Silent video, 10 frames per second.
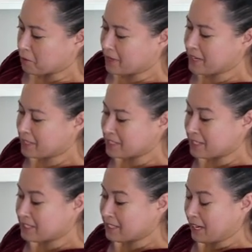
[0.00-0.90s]
because it
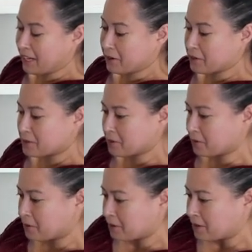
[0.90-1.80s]
is lighter, so
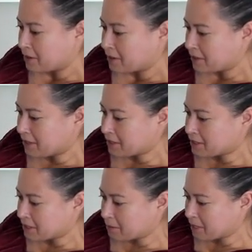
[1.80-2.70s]
it
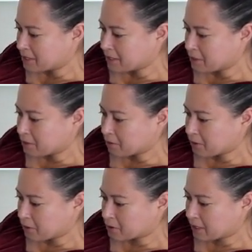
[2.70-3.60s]
uh, makes it easier when
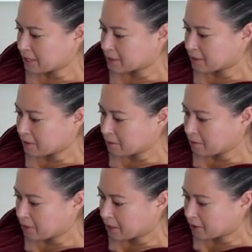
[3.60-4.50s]
there's less in the
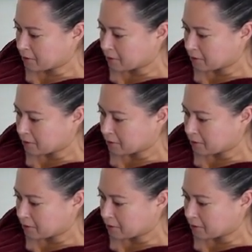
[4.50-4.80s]
bottle.